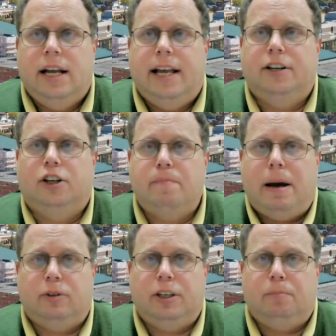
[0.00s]
In her
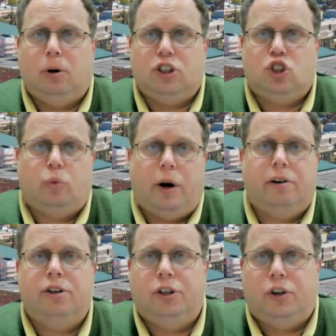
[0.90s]
memory, both a square
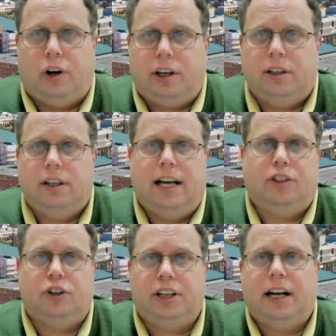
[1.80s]
in New York at
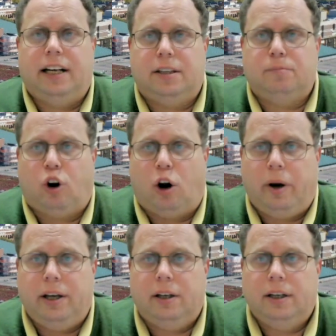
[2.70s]
39th and
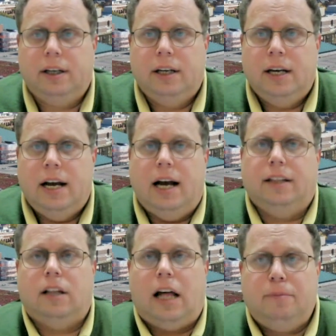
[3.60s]
Broadway and
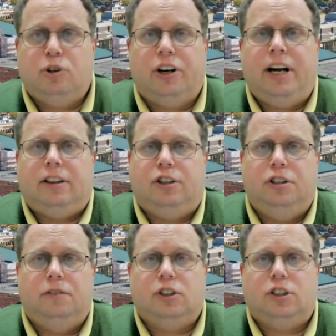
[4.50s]
the library at the
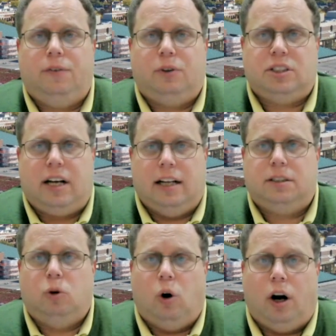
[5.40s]
University of
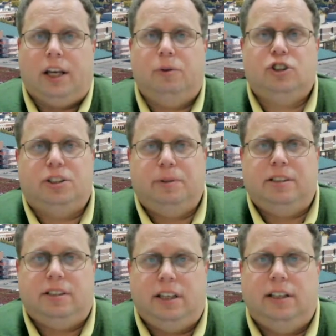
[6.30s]
Wisconsin-Milwaukee, which can be
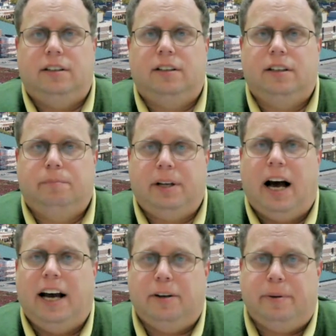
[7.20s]
seen
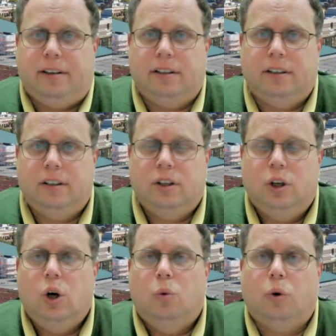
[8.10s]
behind me,
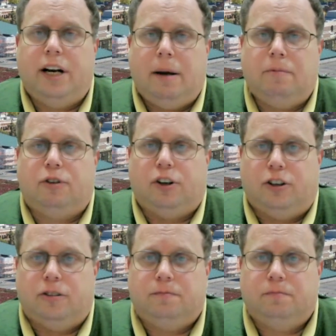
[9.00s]
were named for her.
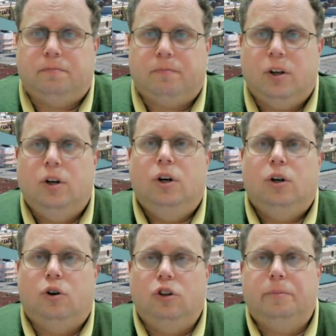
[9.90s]

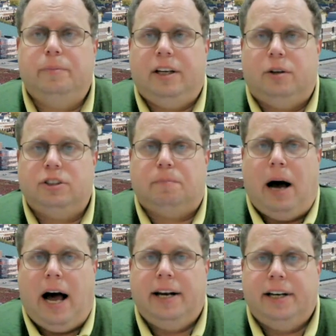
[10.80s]
Golda Meir was a
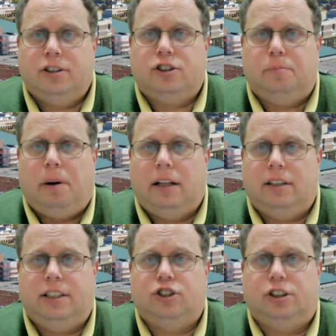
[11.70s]
pioneer turned
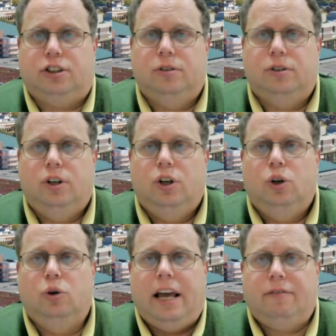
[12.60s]
politician
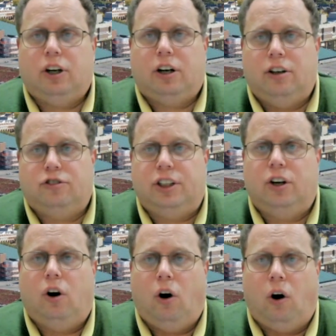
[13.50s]
who gave her country
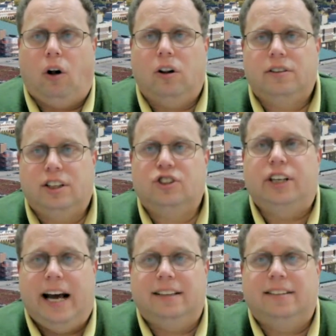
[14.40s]
all that she
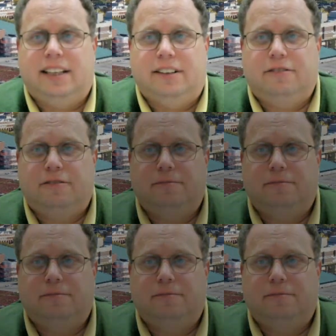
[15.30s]
had to give.